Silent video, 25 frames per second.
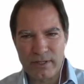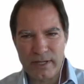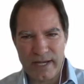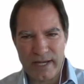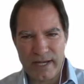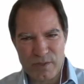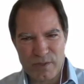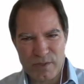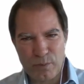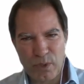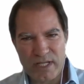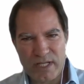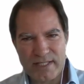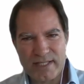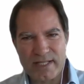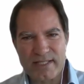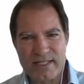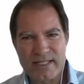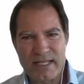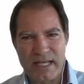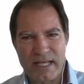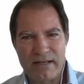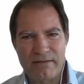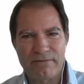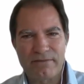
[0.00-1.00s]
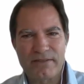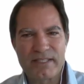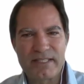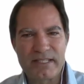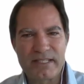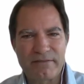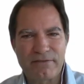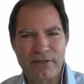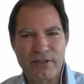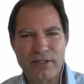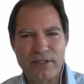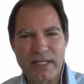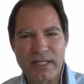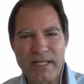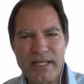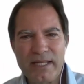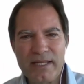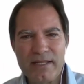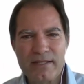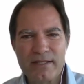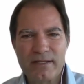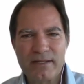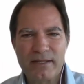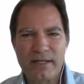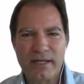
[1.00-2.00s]
express itself differently
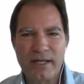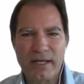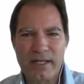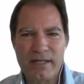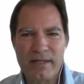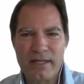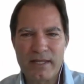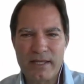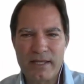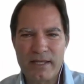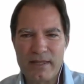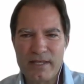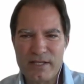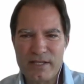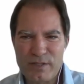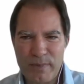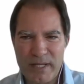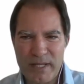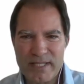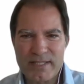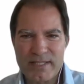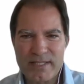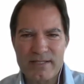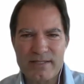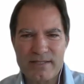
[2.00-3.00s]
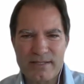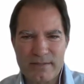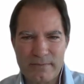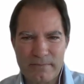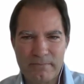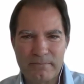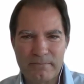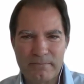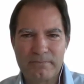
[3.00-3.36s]
in these places?